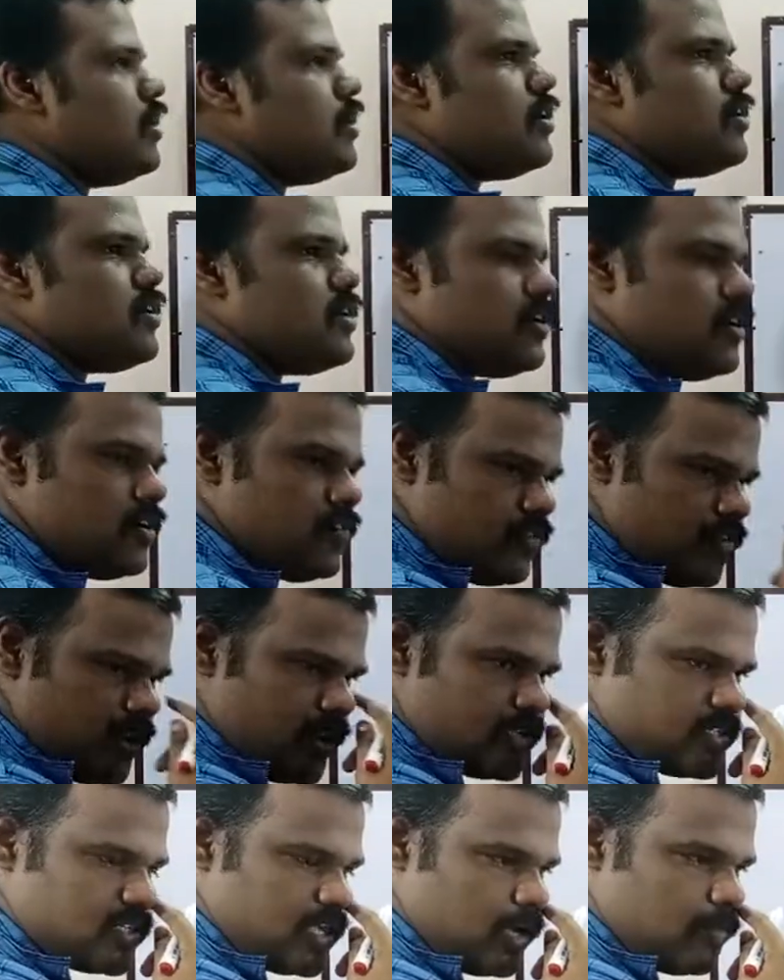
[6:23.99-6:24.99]
For
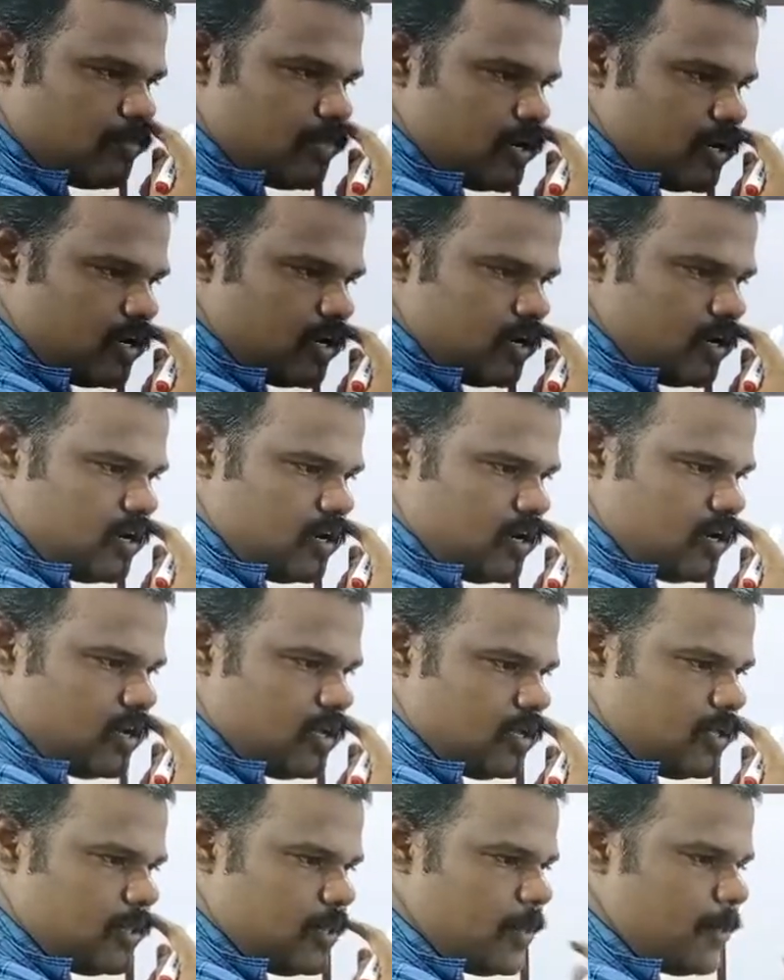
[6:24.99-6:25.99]

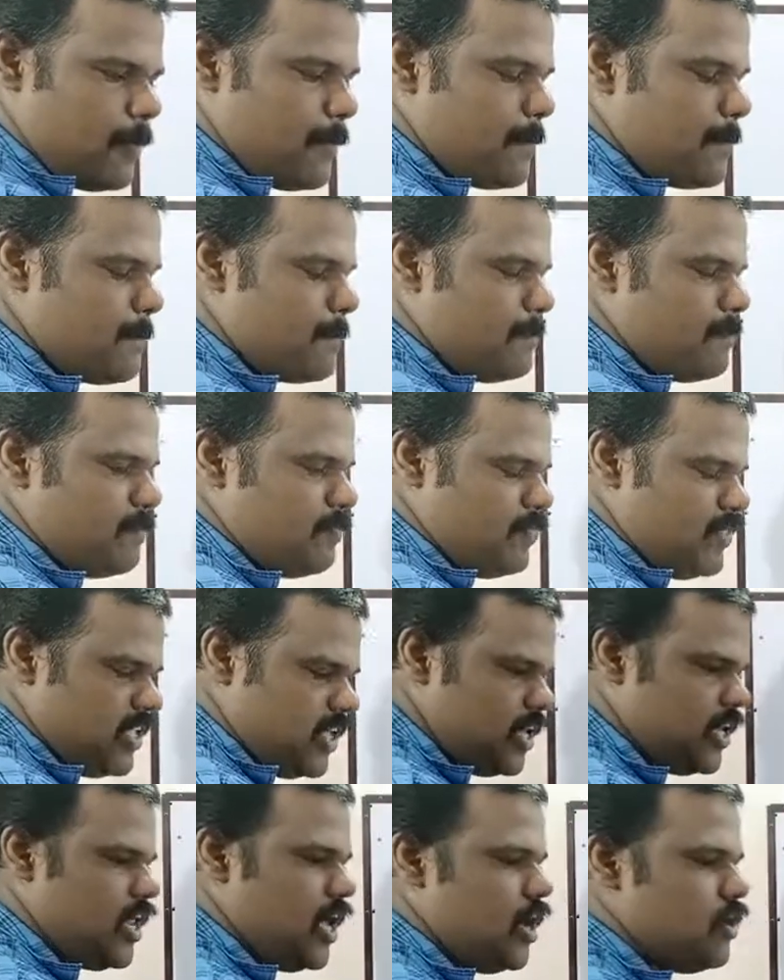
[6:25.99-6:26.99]
example,
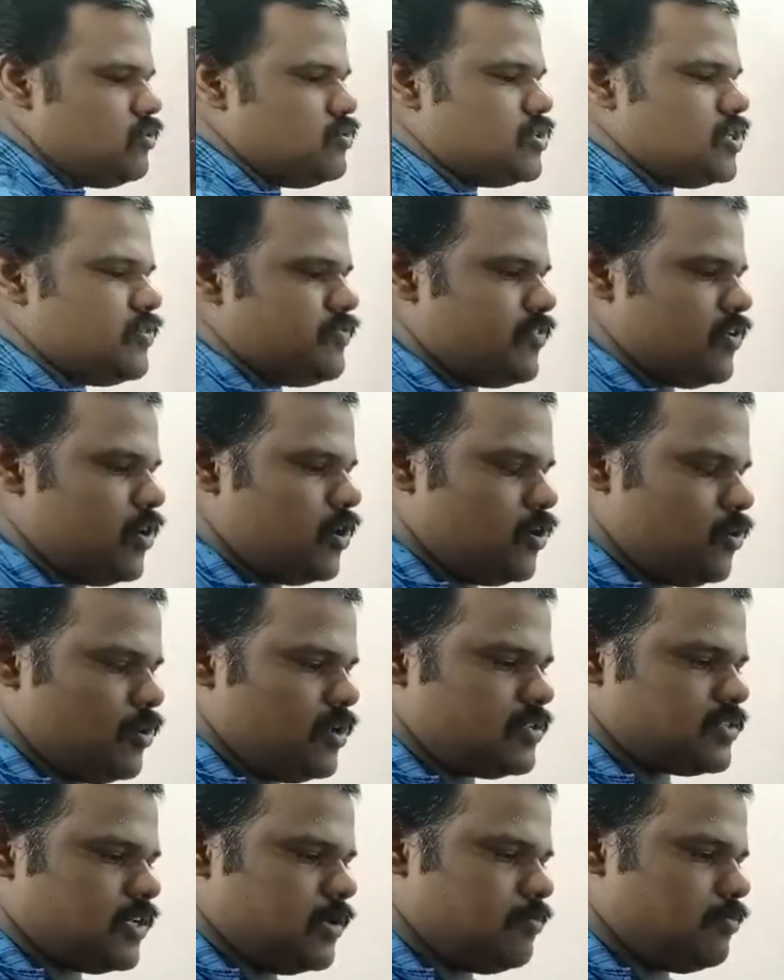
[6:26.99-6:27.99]
in house, if you are
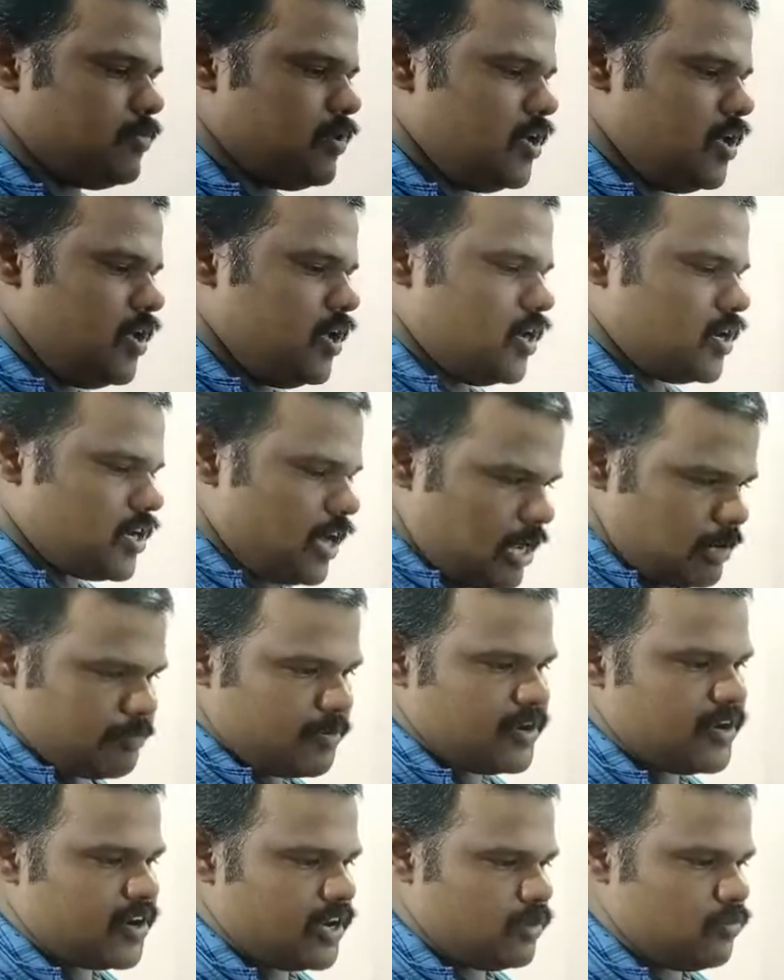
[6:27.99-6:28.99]
doing some
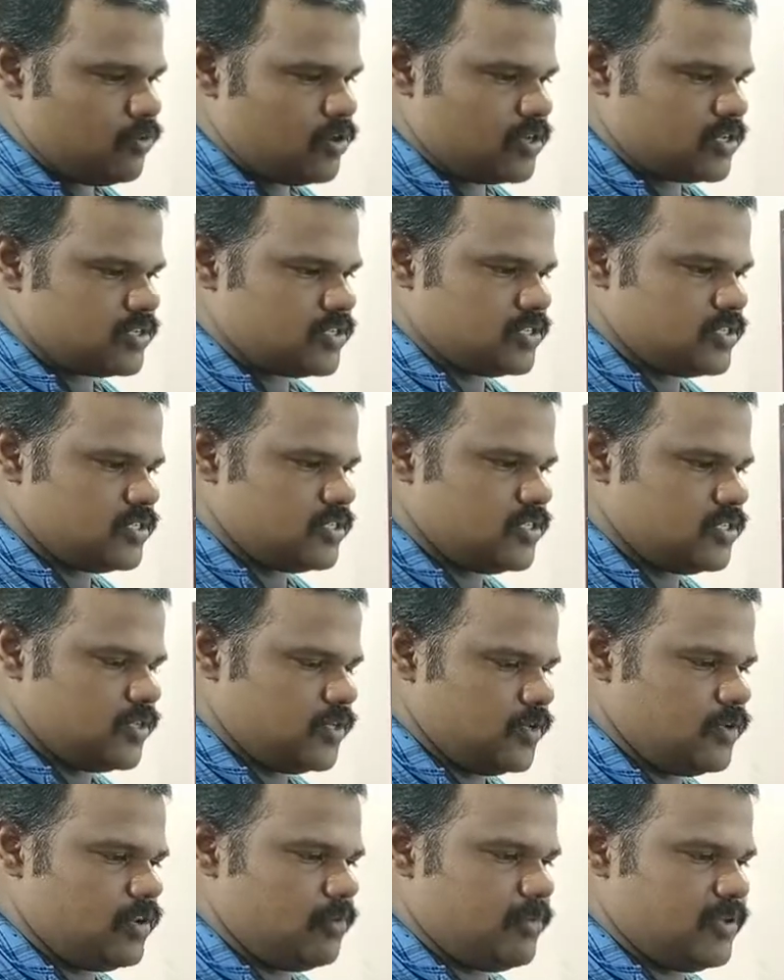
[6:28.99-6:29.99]
carpentry works,
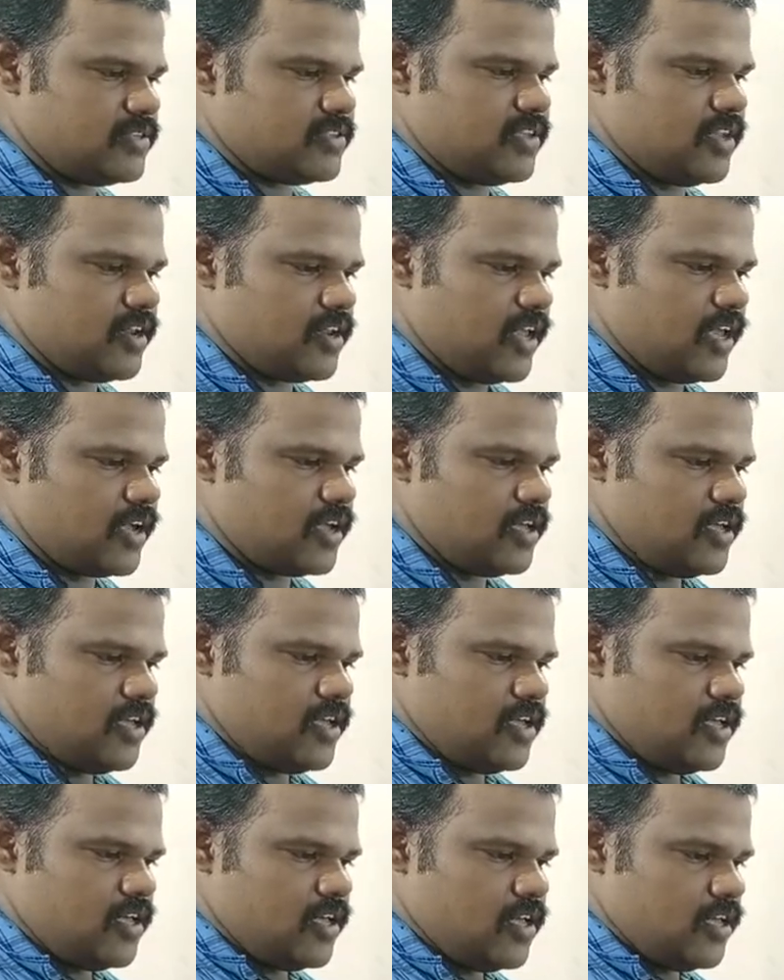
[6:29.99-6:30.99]
you will be seeing like
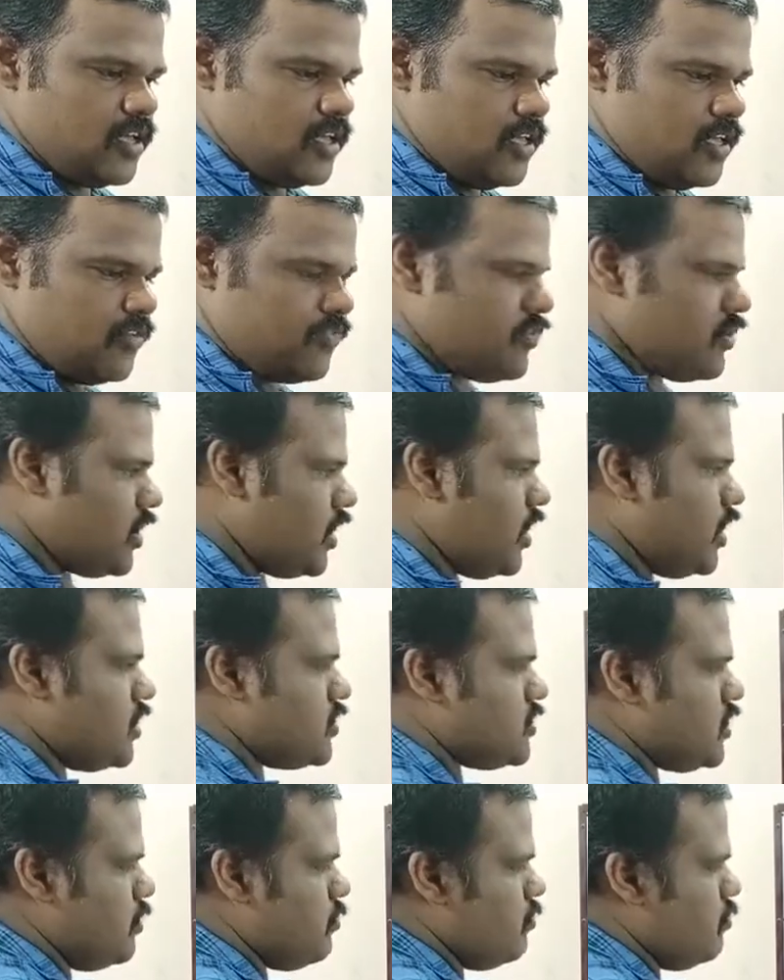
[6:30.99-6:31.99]
if you are getting
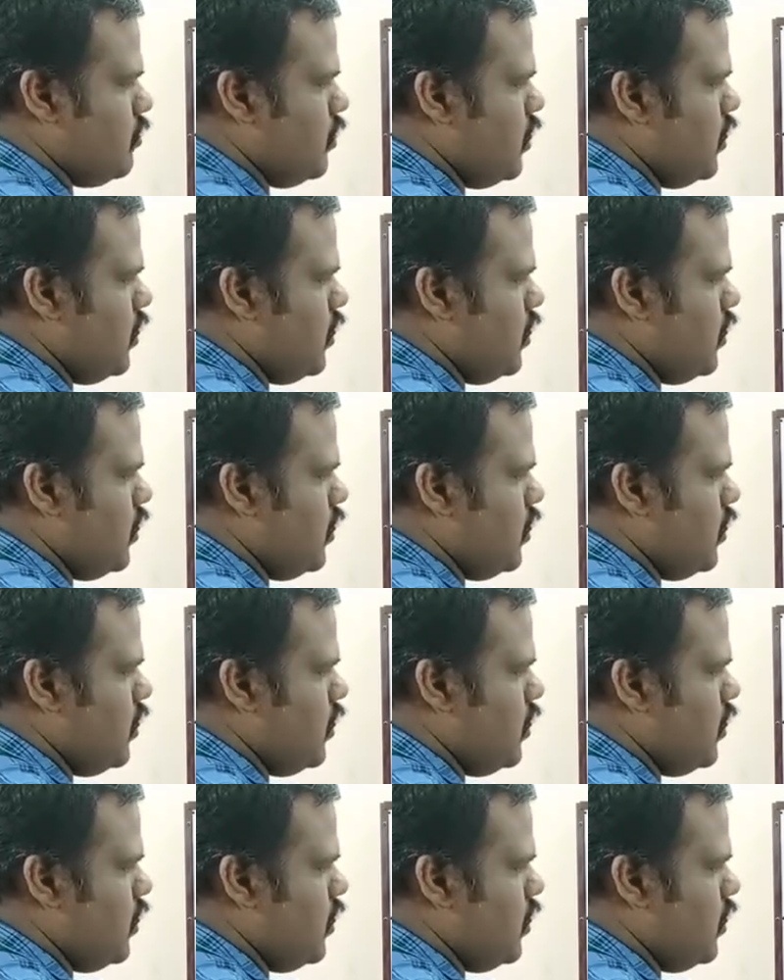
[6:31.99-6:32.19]
some